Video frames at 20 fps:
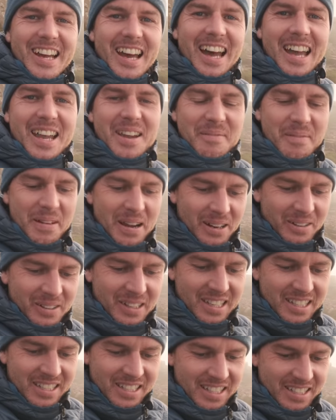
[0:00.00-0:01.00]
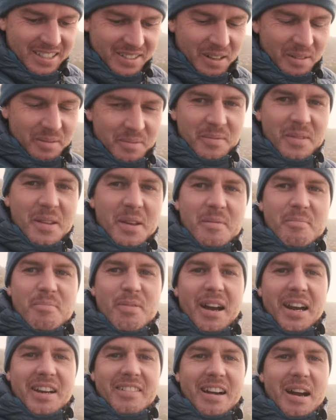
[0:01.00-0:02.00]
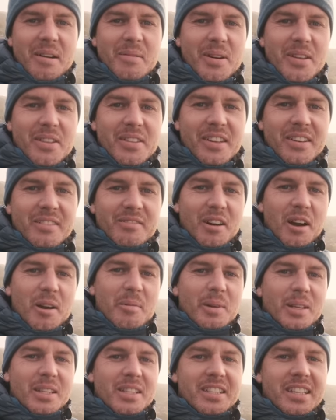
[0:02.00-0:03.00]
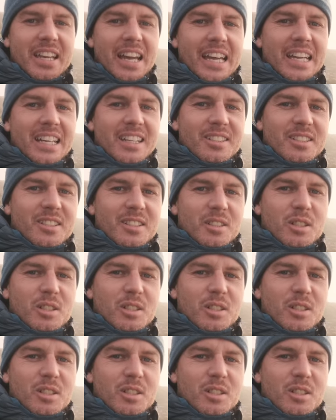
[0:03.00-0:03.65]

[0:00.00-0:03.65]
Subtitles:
8 mil. So I'm prattling around with Romans 8 to